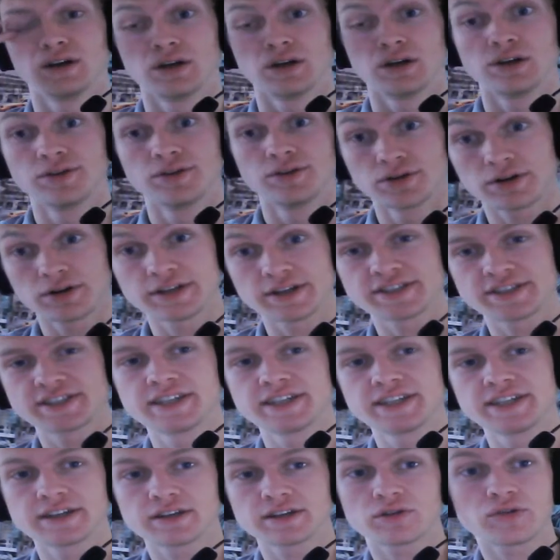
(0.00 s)
you're gonna see
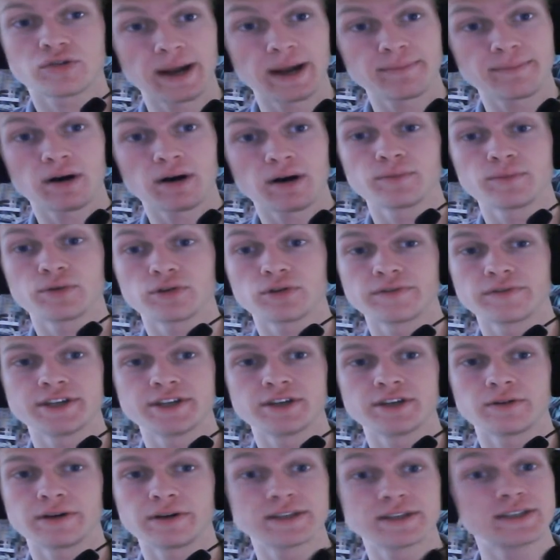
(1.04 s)
it cramp up your
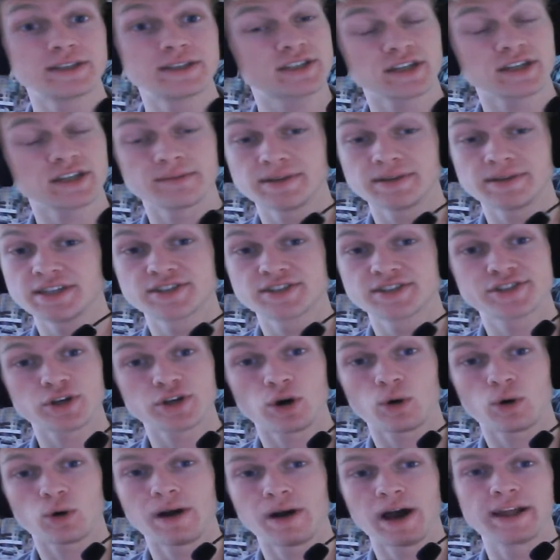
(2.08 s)
video, and it's gonna be so
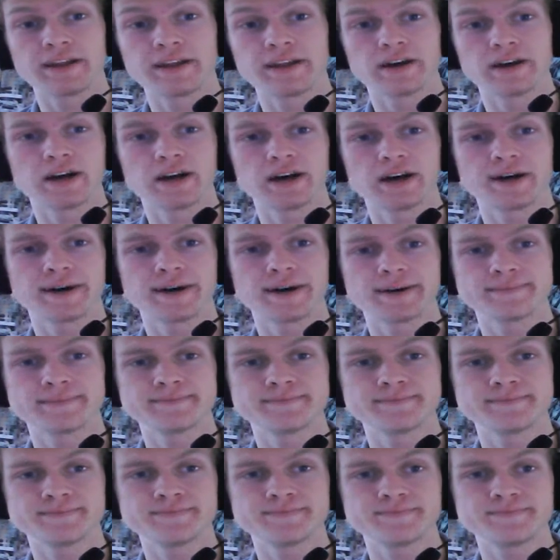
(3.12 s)
bad.
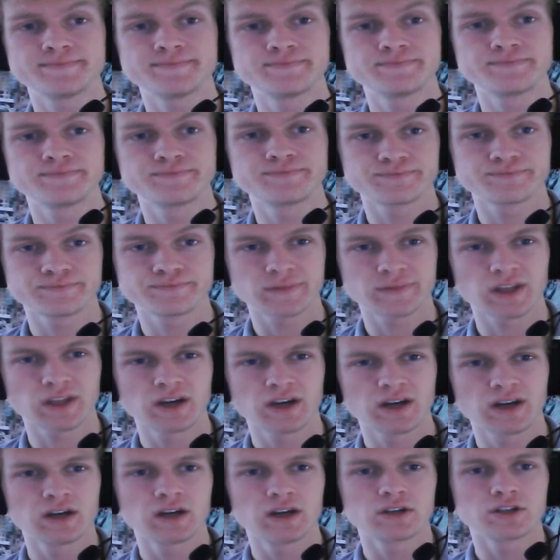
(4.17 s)
Don't
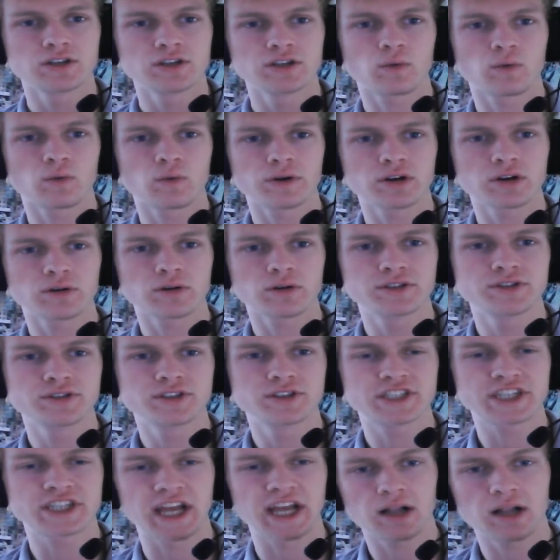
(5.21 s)
want to go into
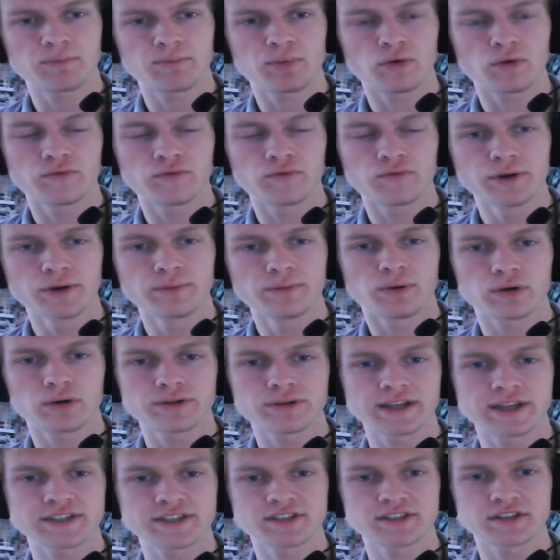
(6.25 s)
scale viewport.
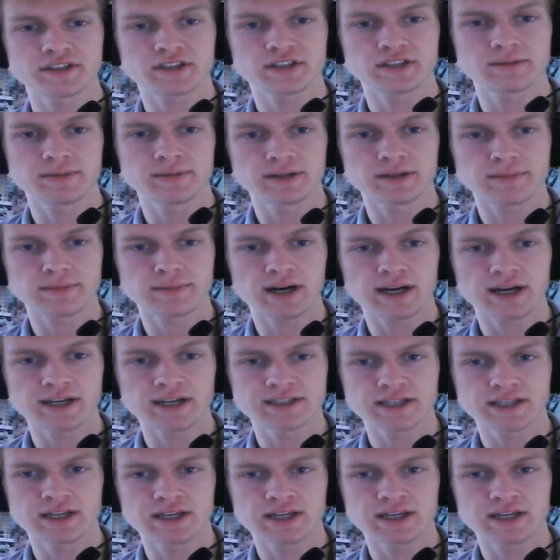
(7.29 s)
That's just gonna minimize the.